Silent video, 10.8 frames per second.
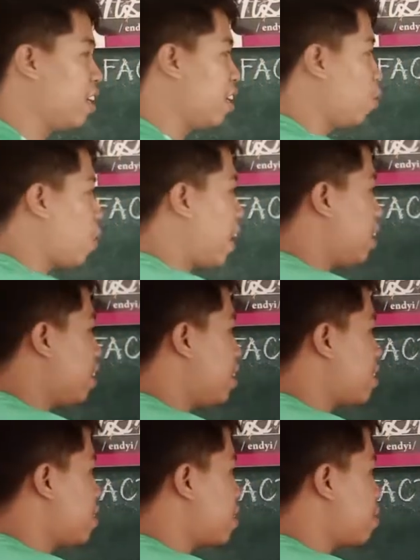While
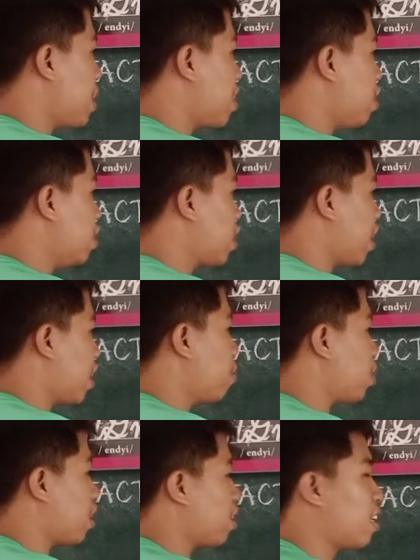this middle term
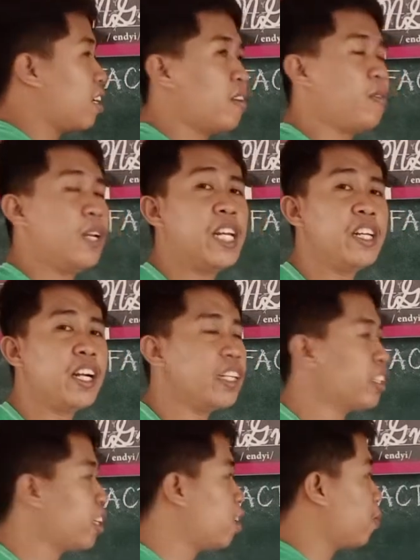or the linear
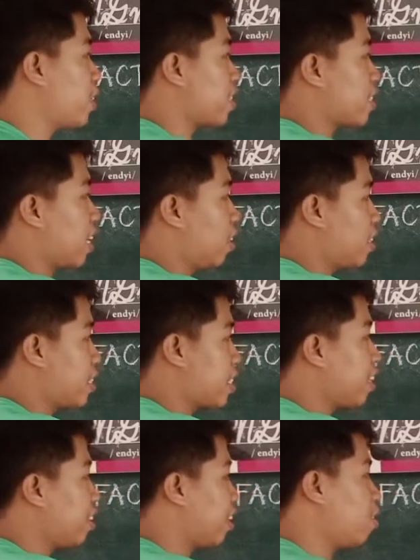term, this is the
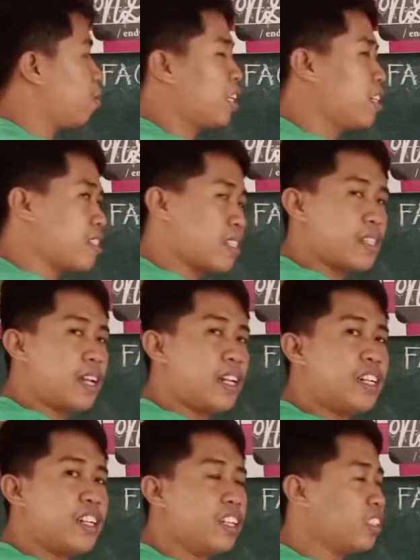constant term, then this is the
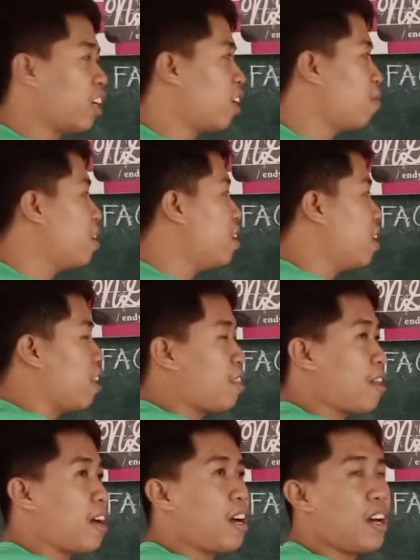linear term,
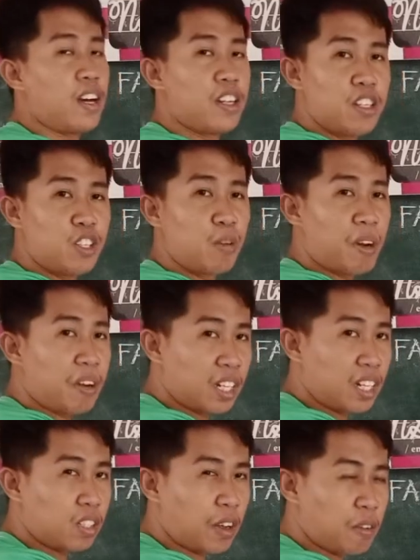the numerical
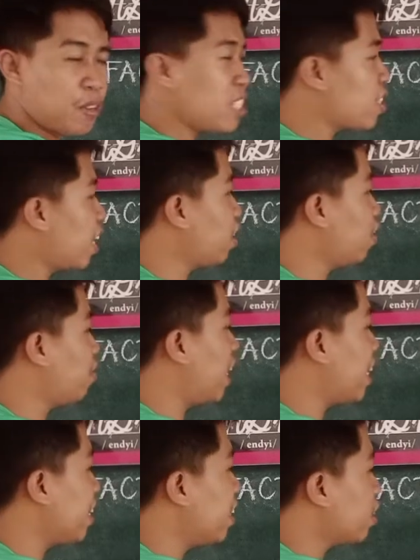coefficient of the
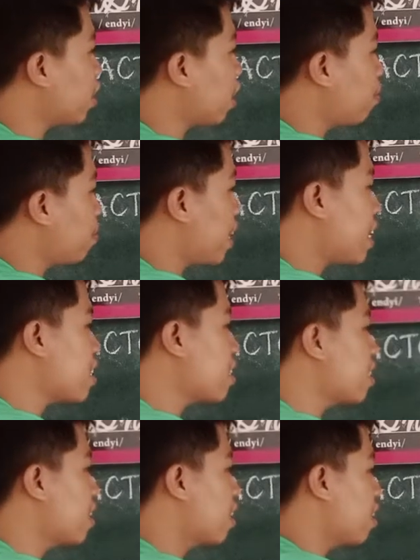linear term is
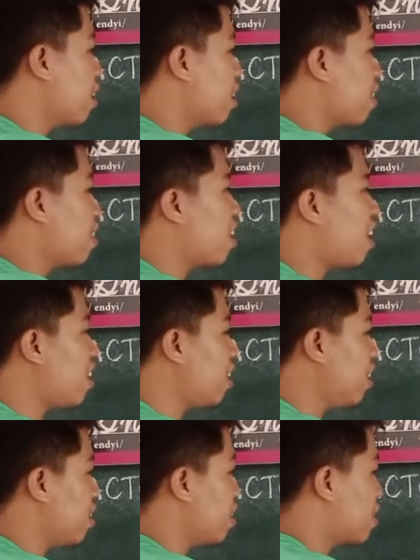the
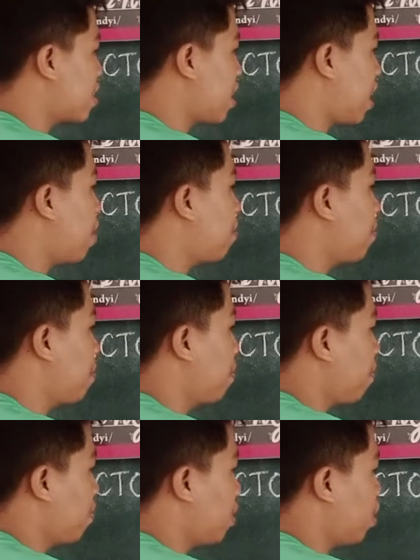sum.
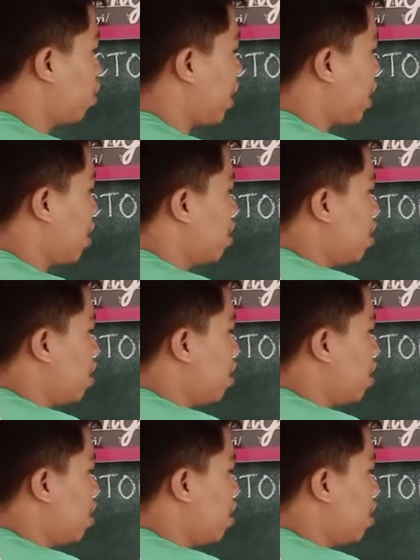Okay.